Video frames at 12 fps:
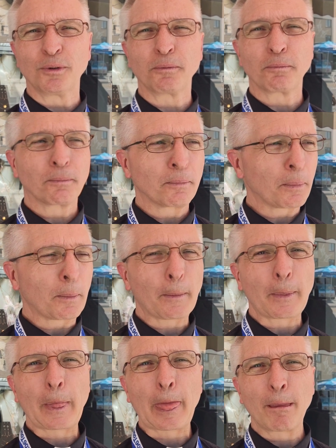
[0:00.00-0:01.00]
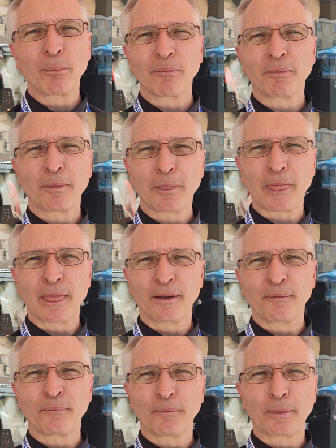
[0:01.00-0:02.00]
And you saw it in your life as
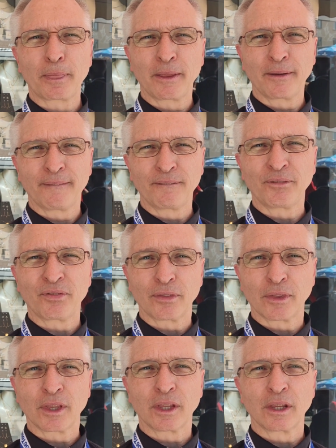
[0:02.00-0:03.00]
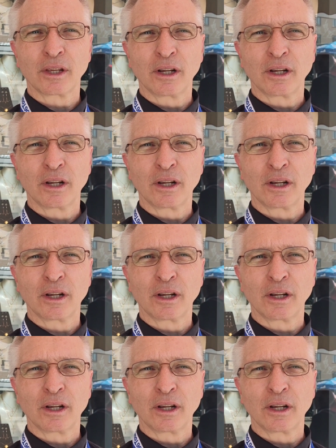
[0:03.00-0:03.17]
well, that the prayer works?